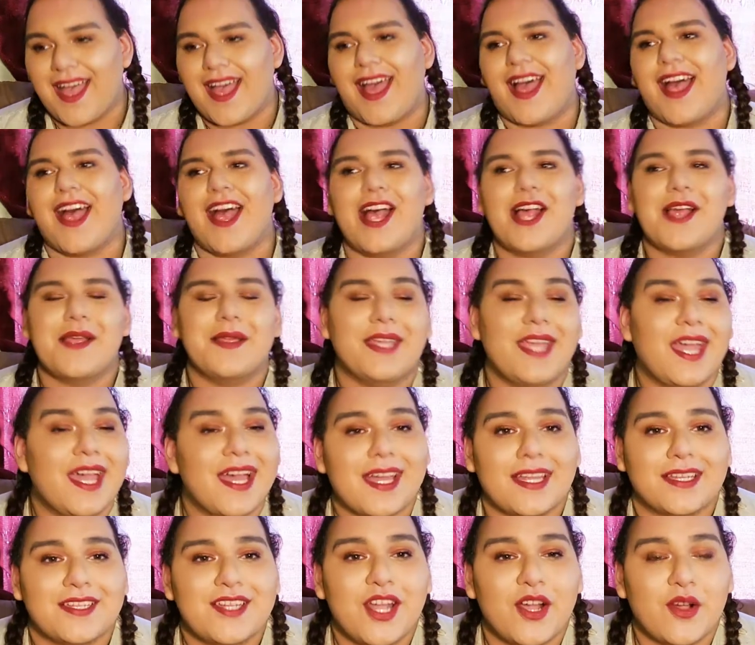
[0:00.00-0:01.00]

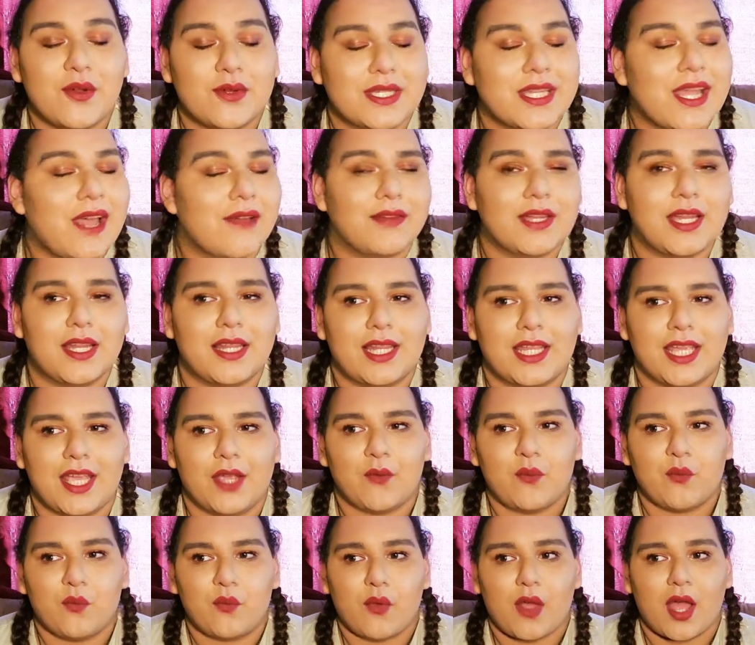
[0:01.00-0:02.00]
Yeah, no, definitely.
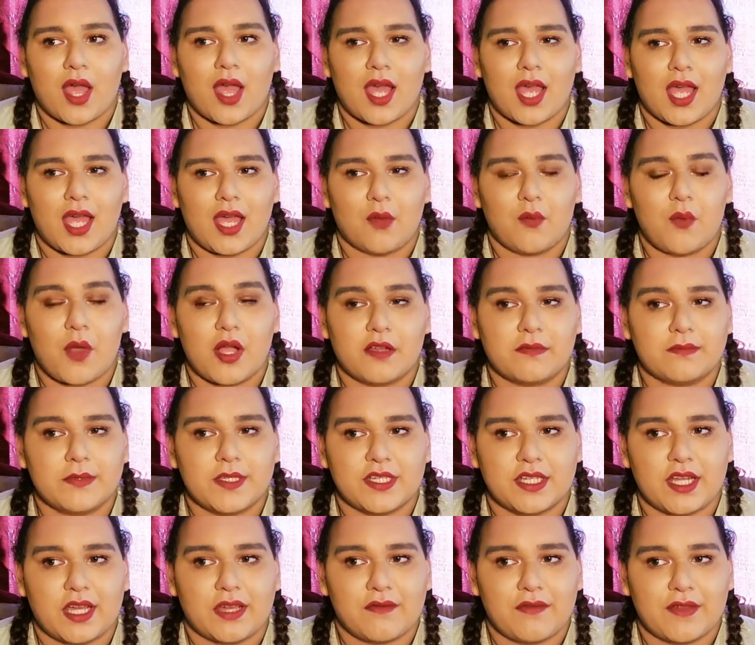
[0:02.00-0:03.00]
Welcome
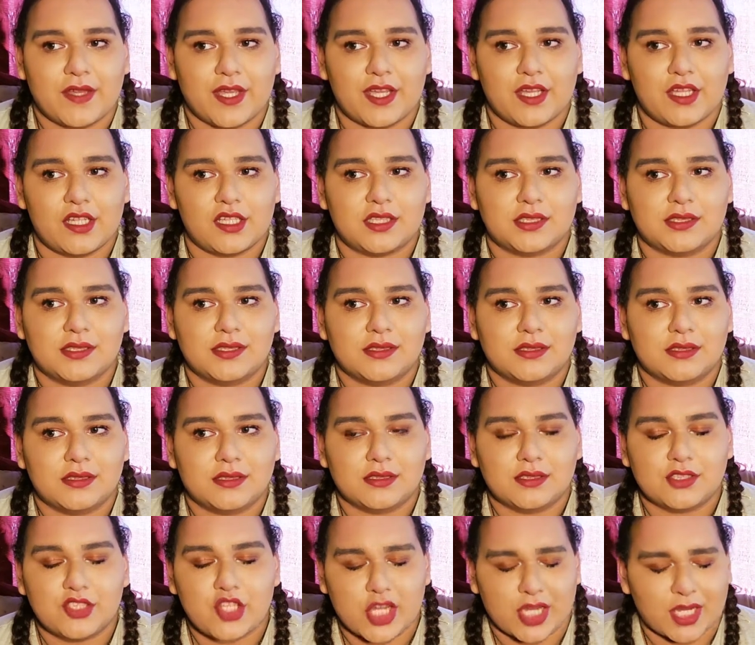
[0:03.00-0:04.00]
to Night Vale.
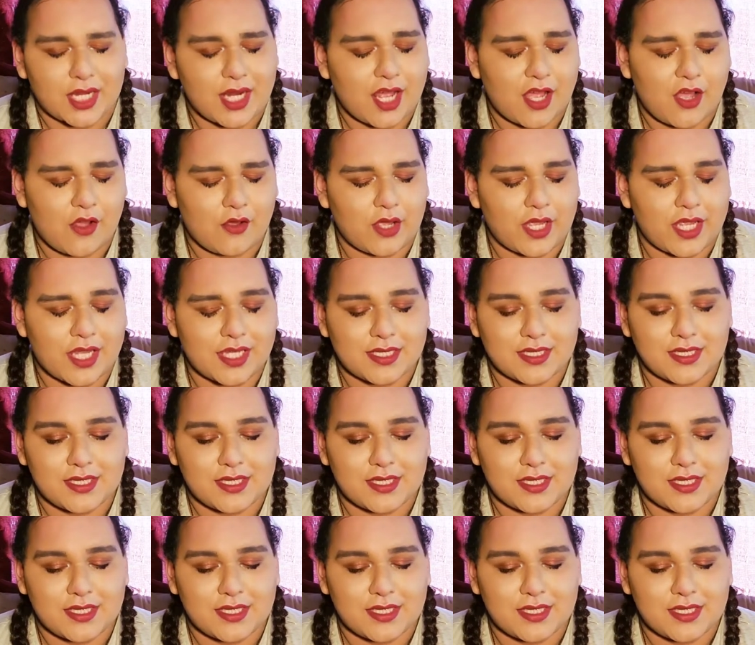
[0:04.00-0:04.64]
Check it out.